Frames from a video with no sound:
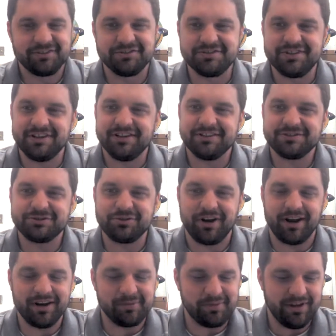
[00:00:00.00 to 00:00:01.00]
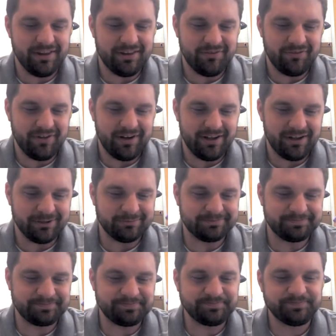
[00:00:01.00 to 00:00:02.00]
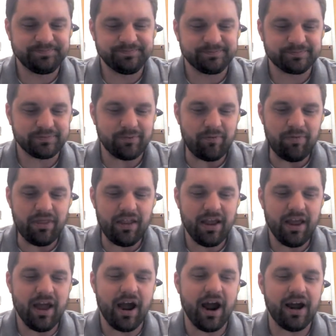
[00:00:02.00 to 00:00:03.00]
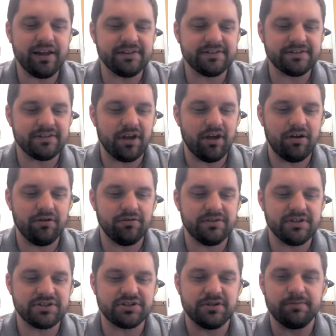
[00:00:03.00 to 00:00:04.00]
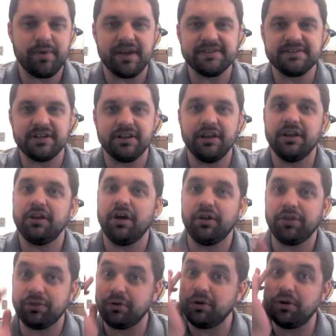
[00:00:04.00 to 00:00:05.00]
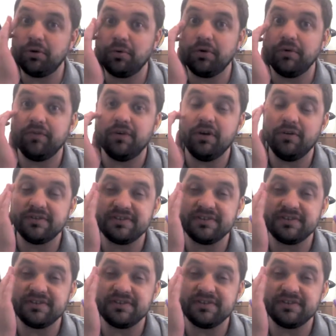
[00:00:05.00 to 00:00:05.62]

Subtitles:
Jenna's trying to be in the video. All right, so this should basically go through your review.